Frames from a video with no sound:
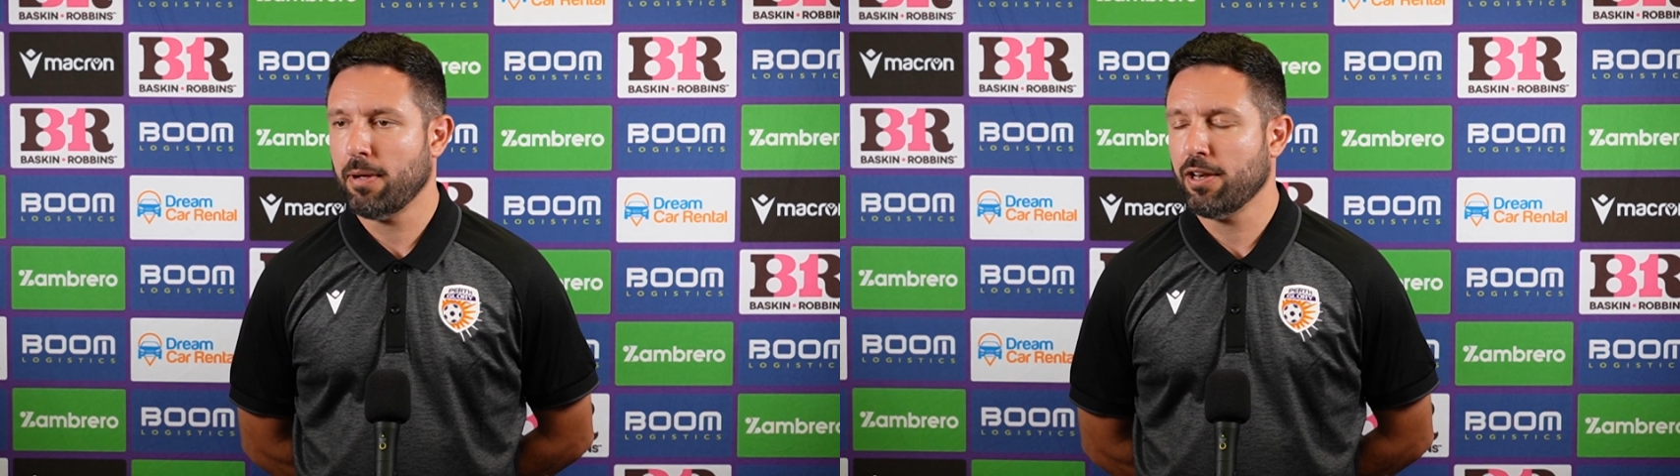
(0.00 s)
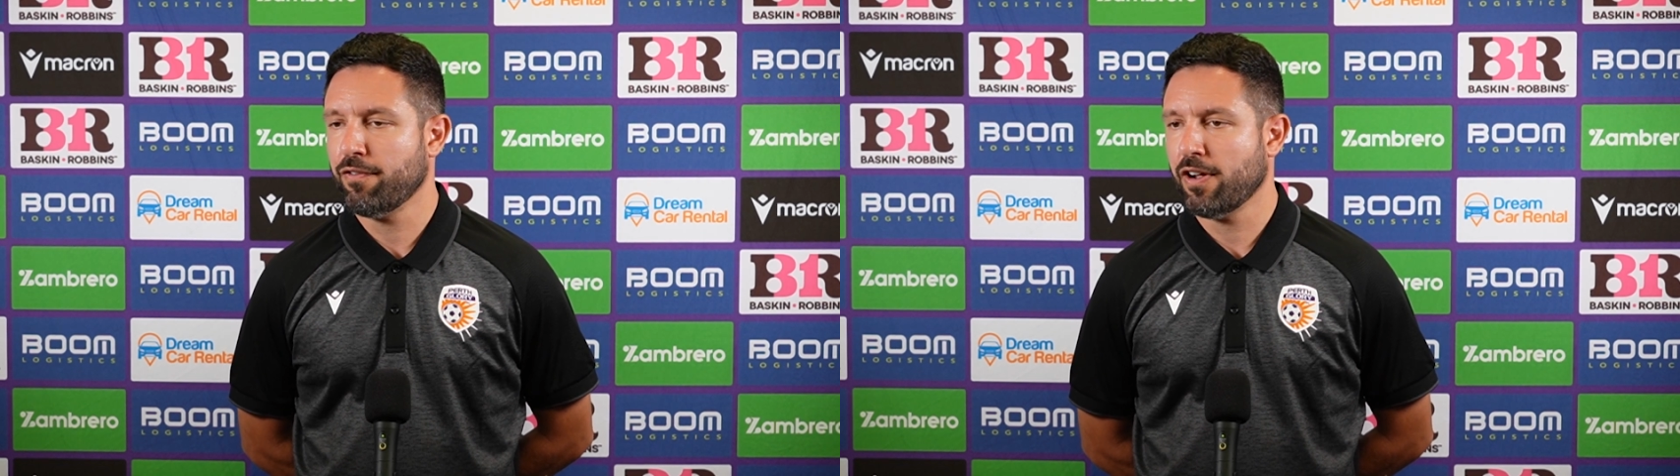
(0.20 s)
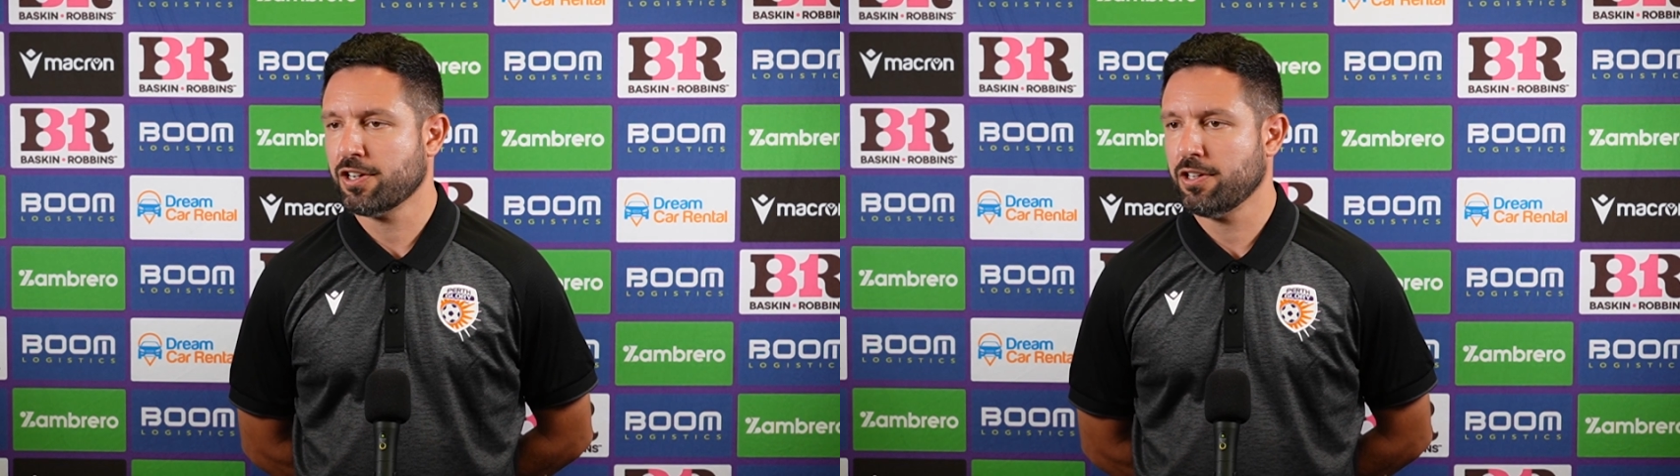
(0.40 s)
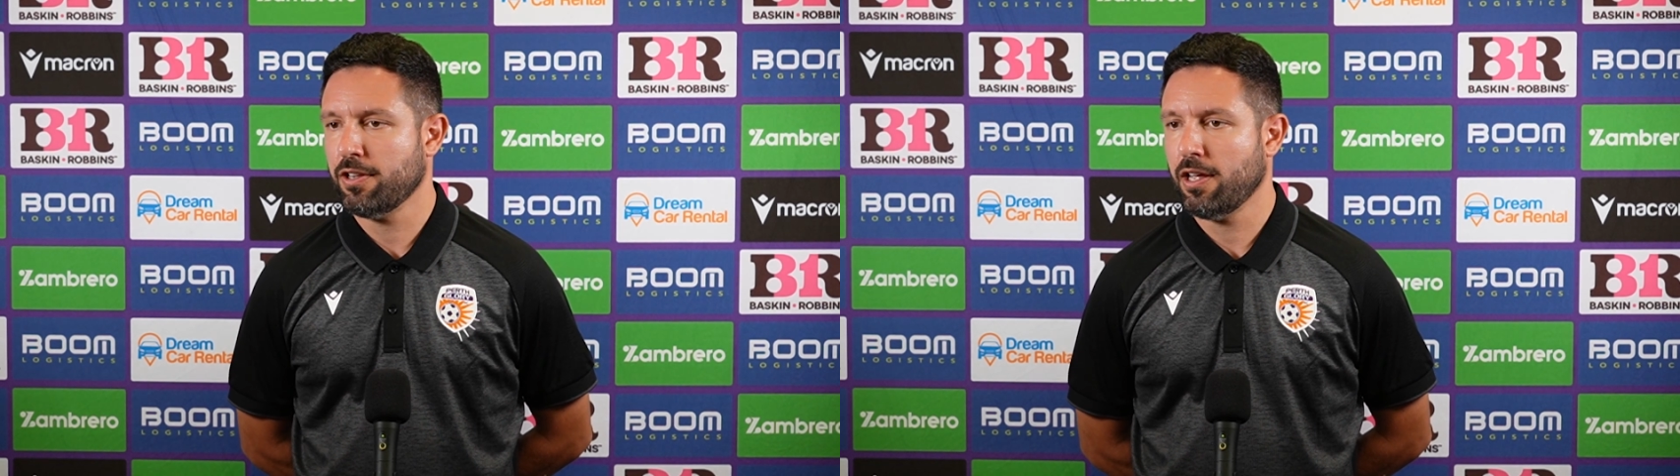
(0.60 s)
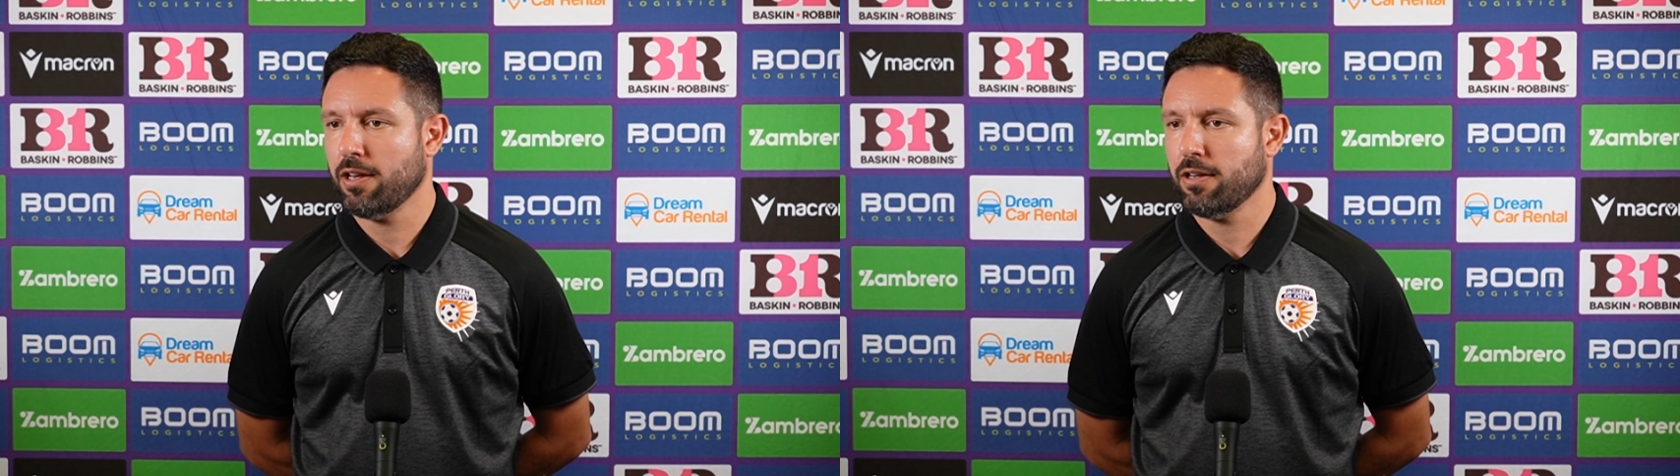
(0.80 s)

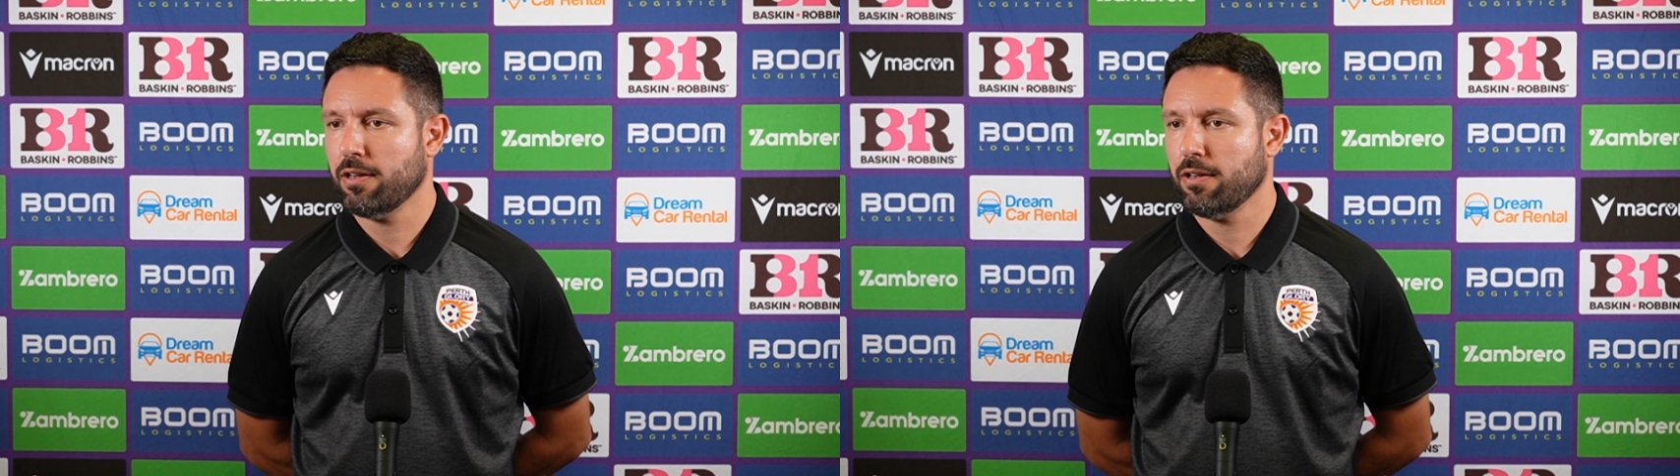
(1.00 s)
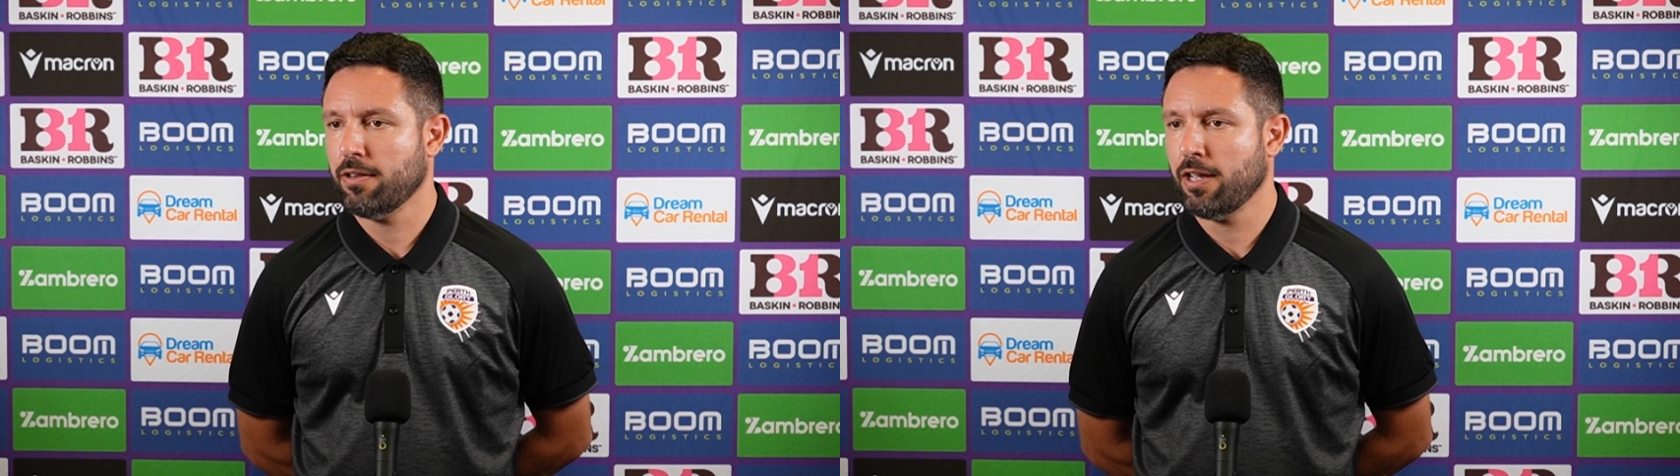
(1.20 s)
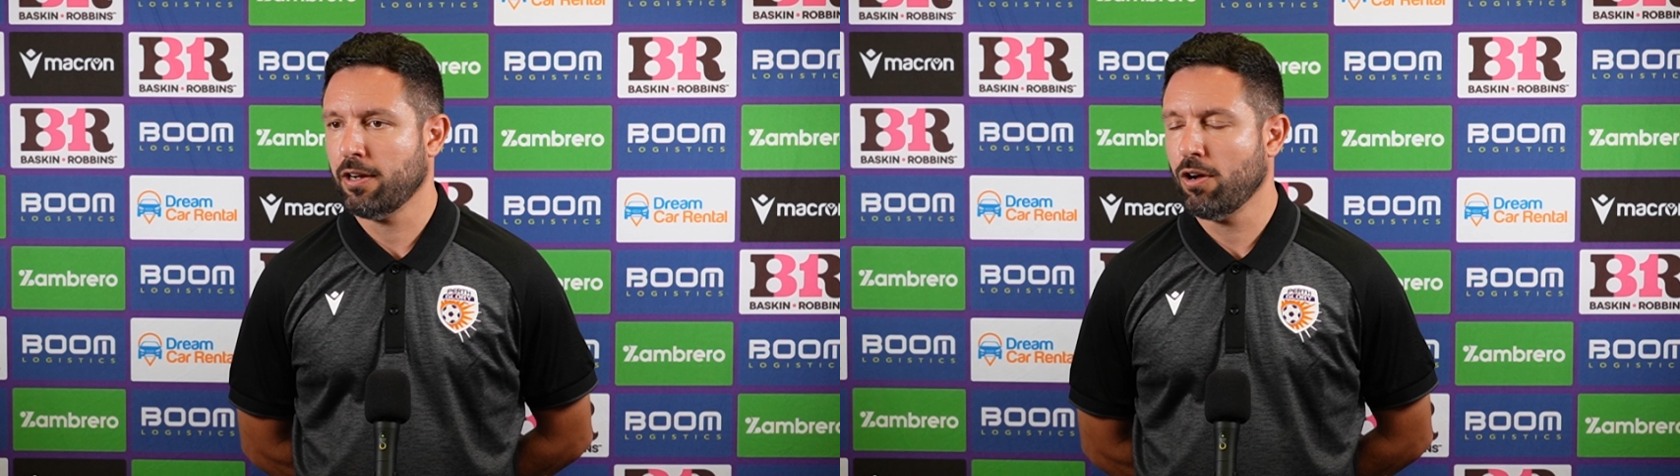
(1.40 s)
manufacture that